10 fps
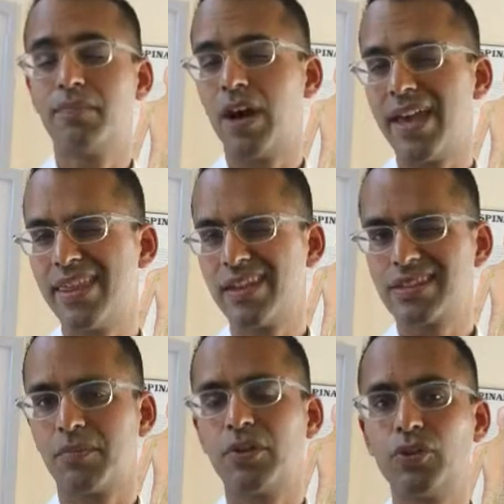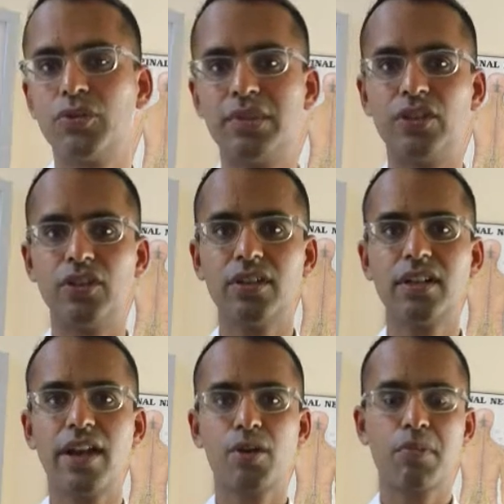I think someone who would be good in
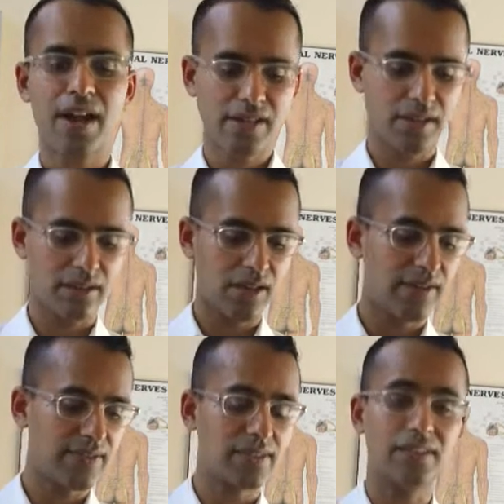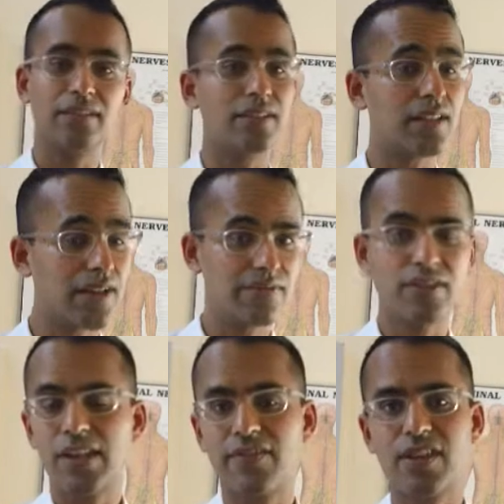chiropractic, obviously love,
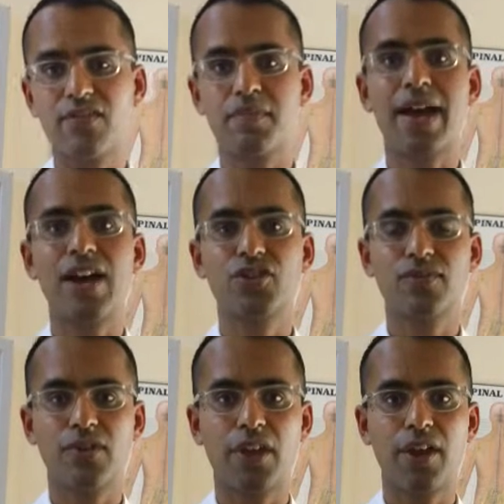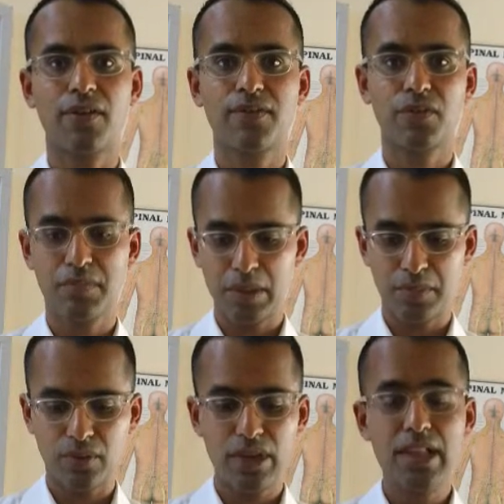and you have to have a passion for caring for
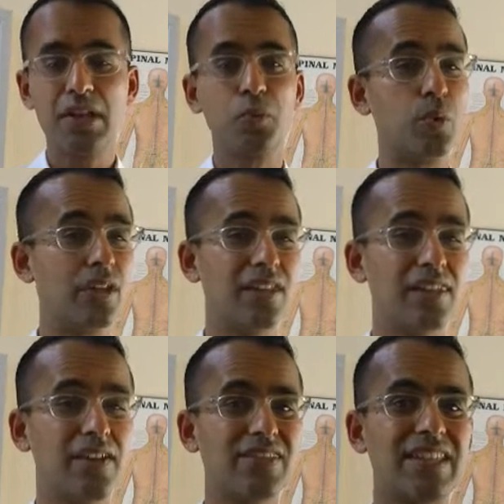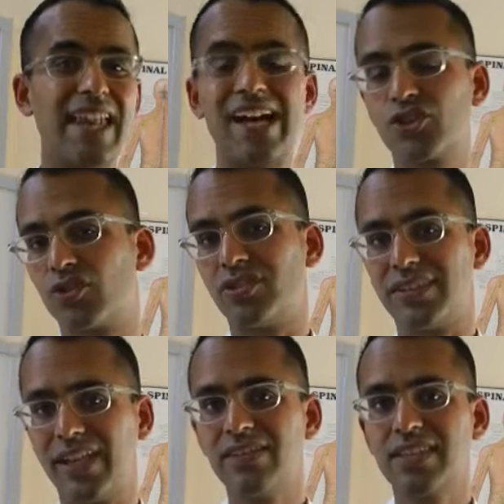people, really loves a natural
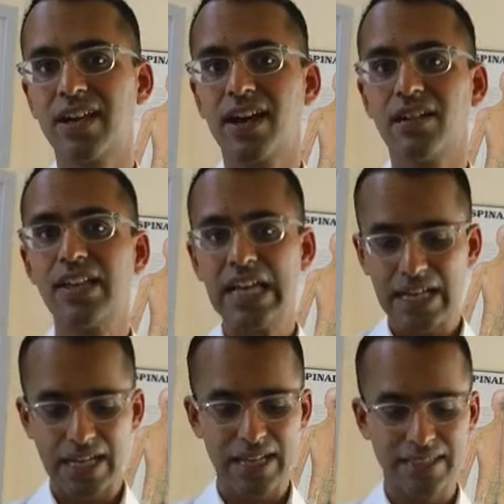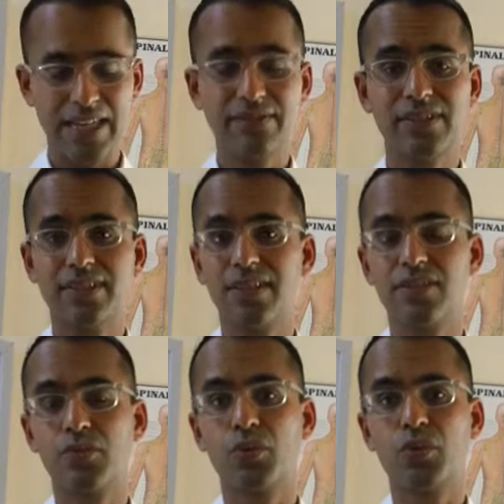lifestyle, definitely sees
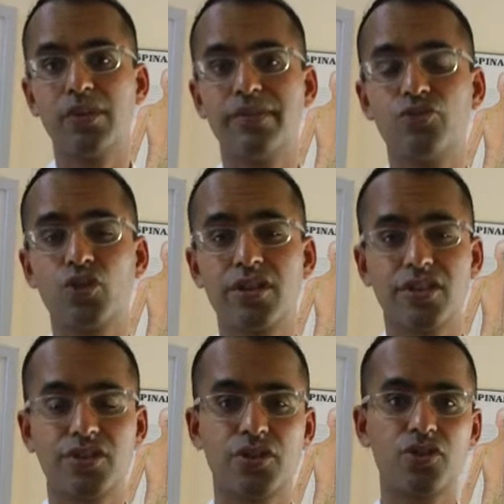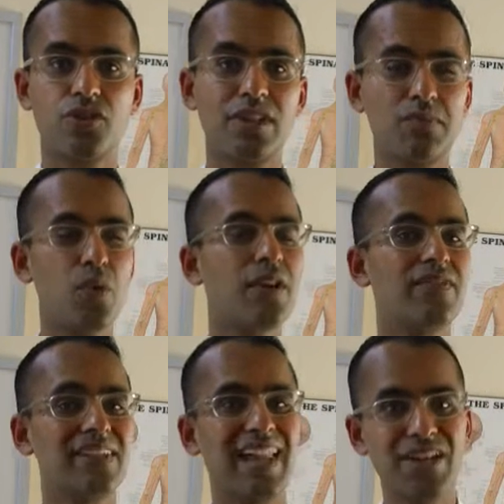the role of drugs and surgery, more of
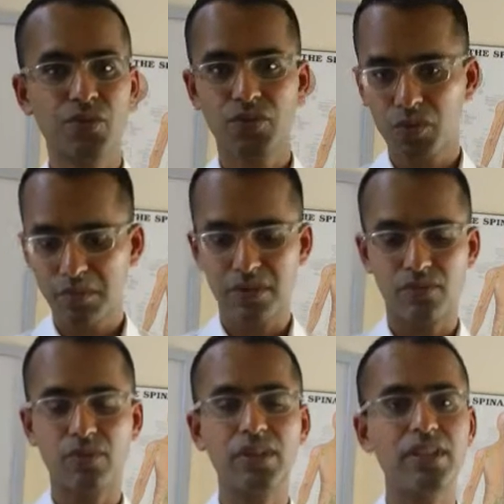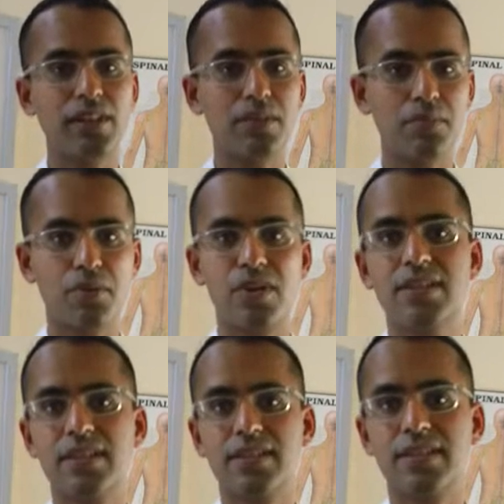a last resort, but really
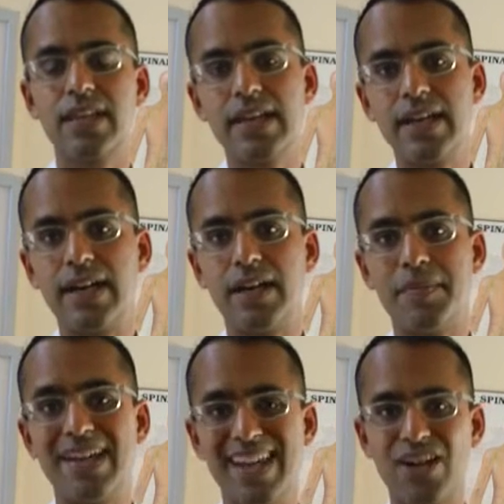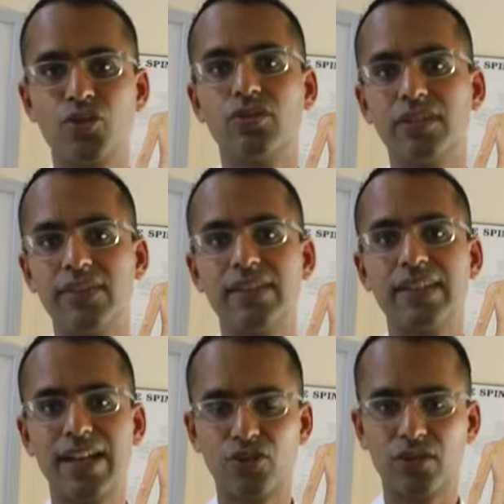embraces a natural living,
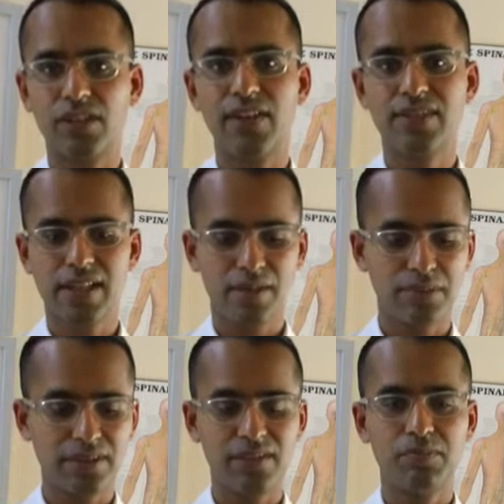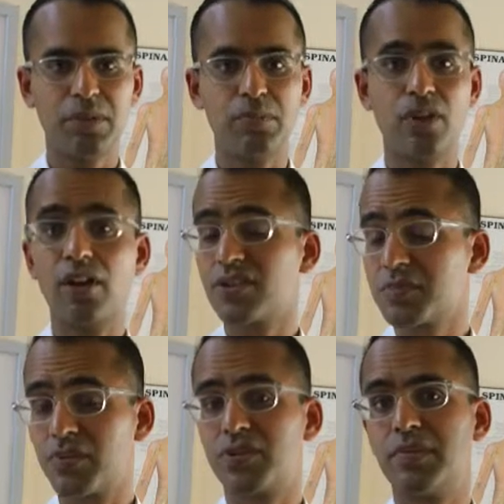natural lifestyle, believe people are
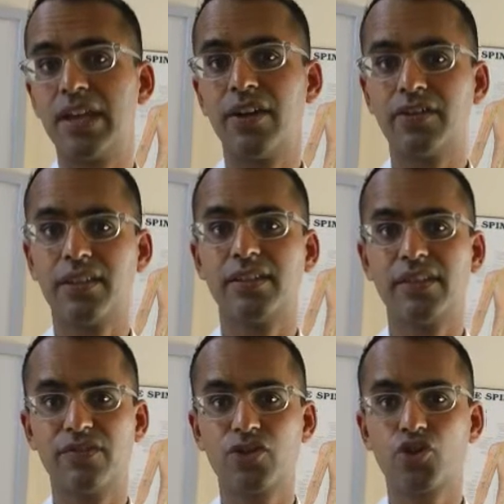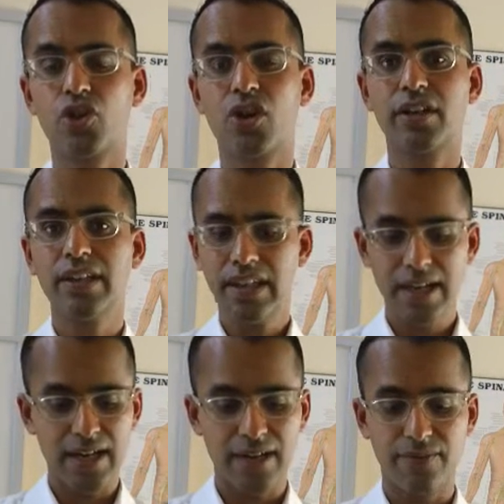supposed to be healthy and live strong,
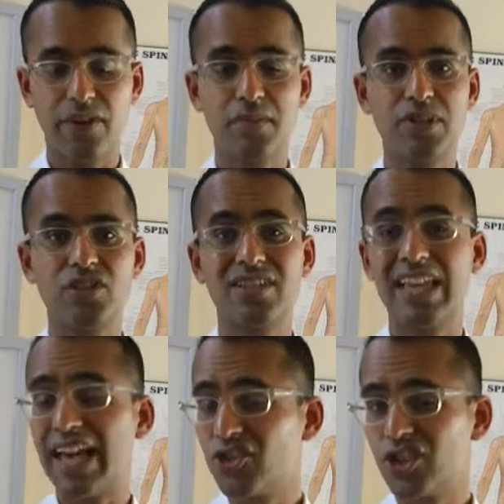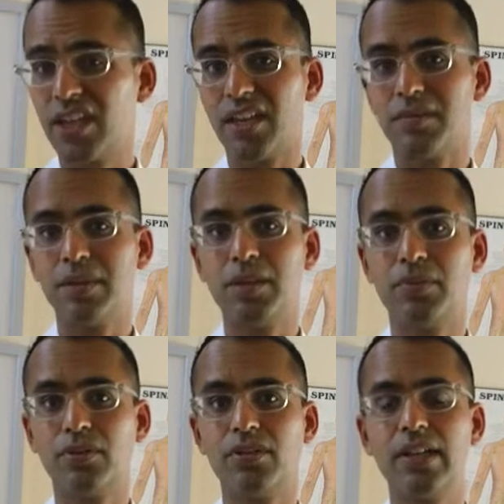very much into educating
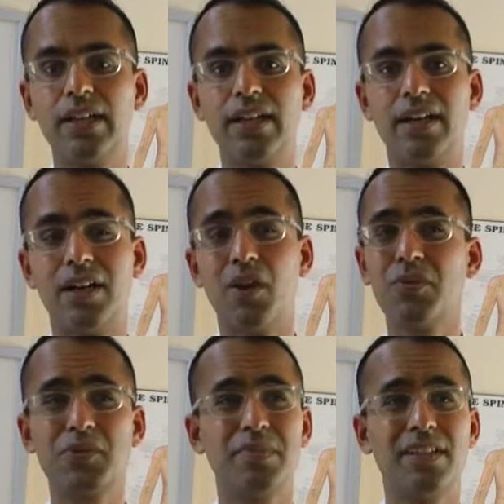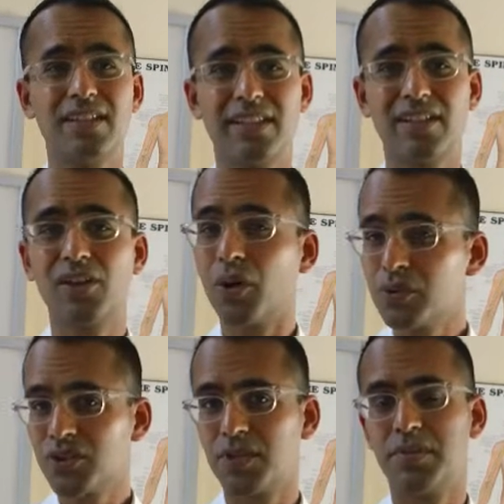people, almost being like a
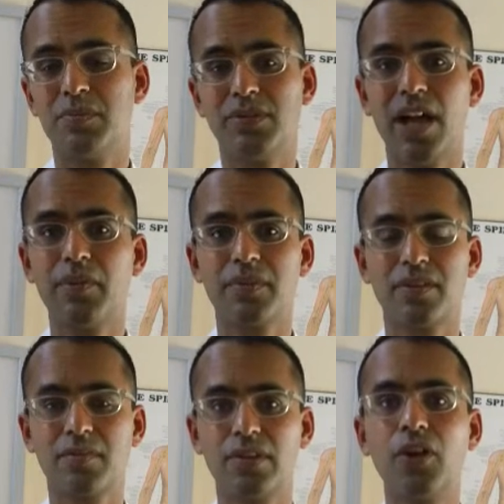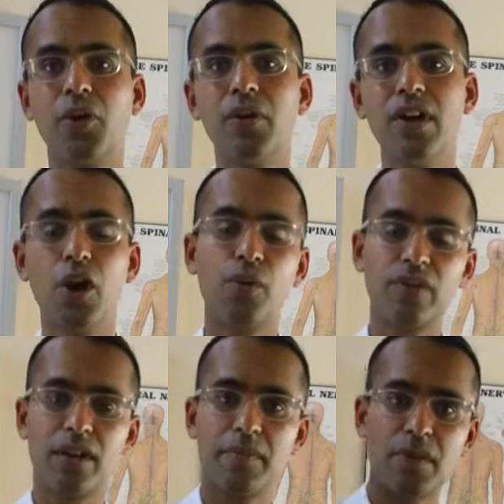coach to people, helping them, you know,
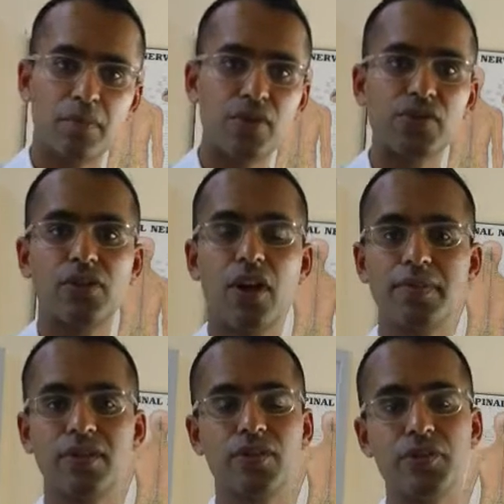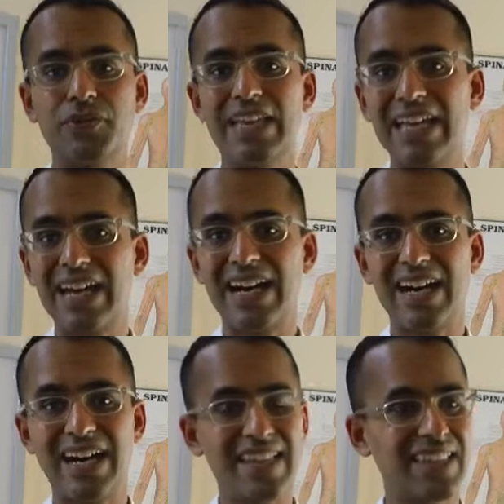overcome their personal obstacles.
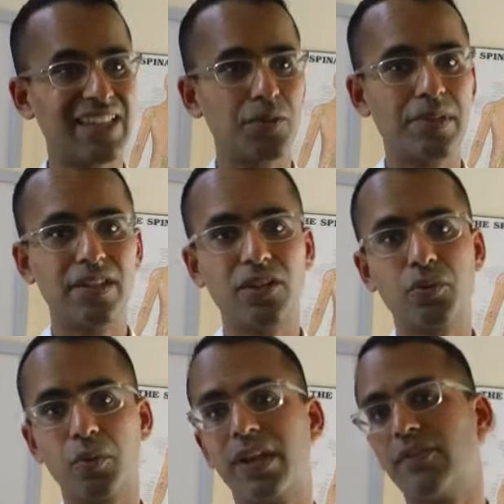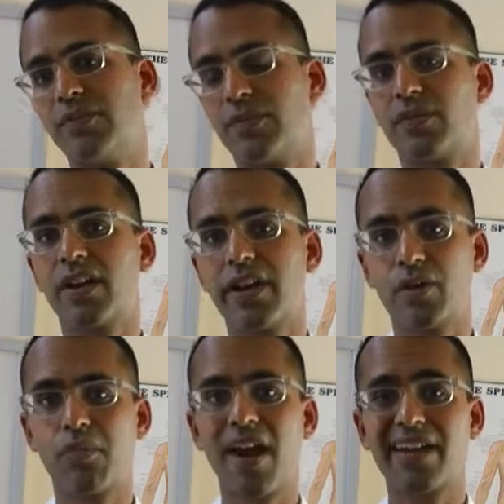I think they'd be a great fit for
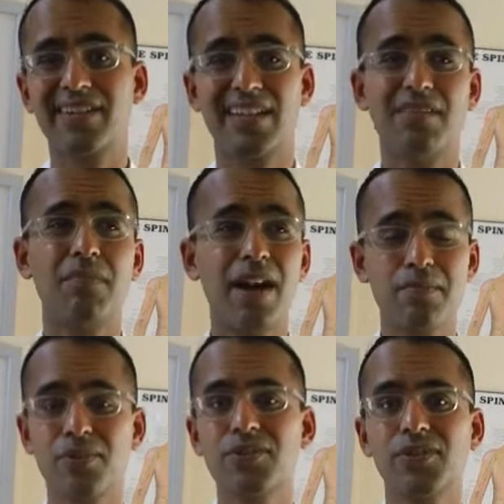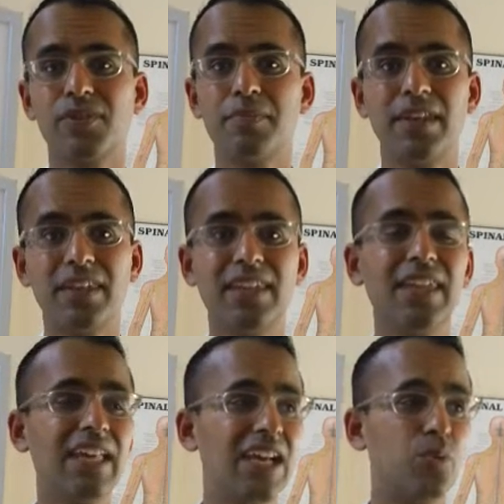chiropractic. In my personal opinion,
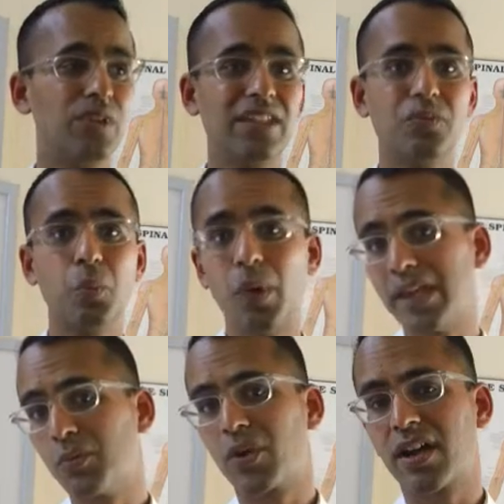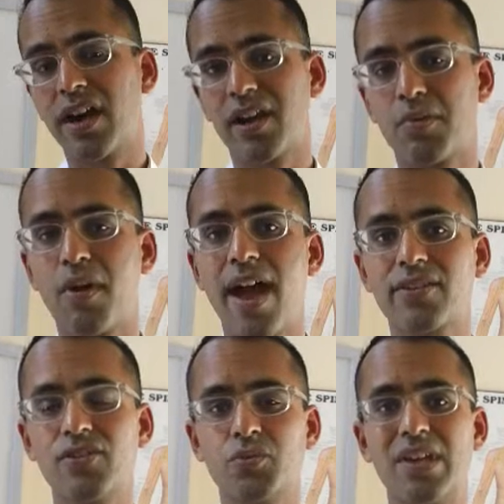we need way more
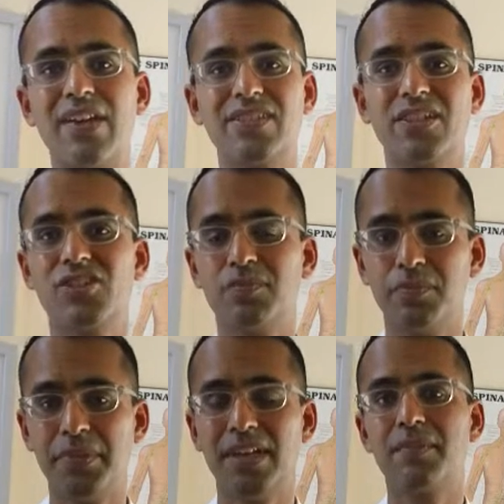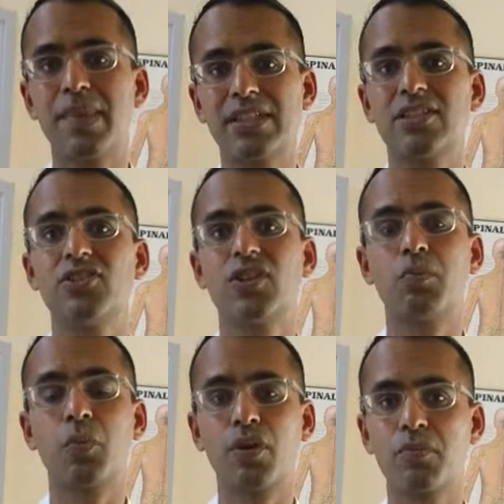chiropractors. We have such a big message,
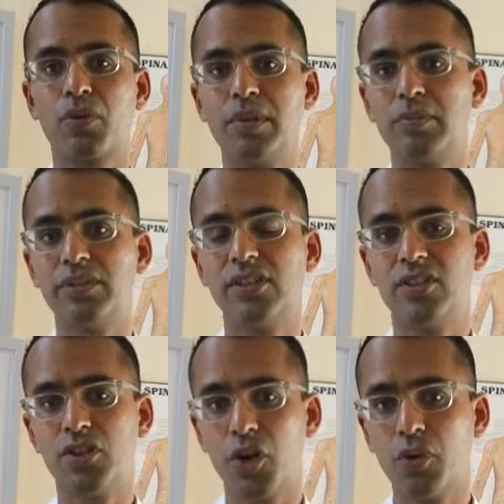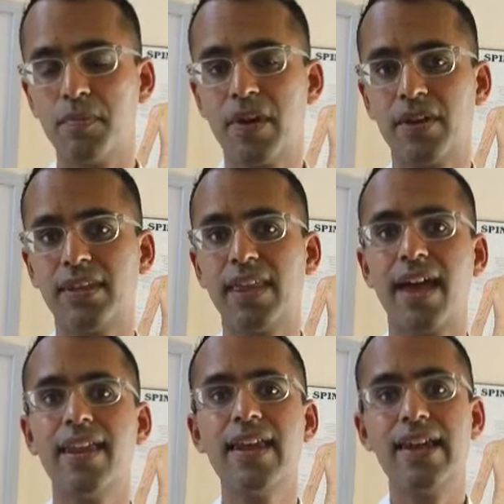and more people need to know about it,
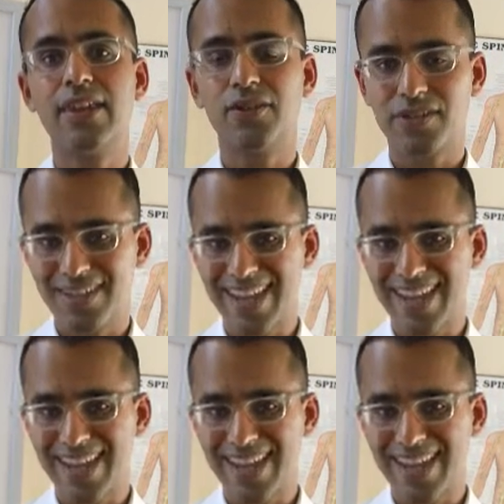that there's a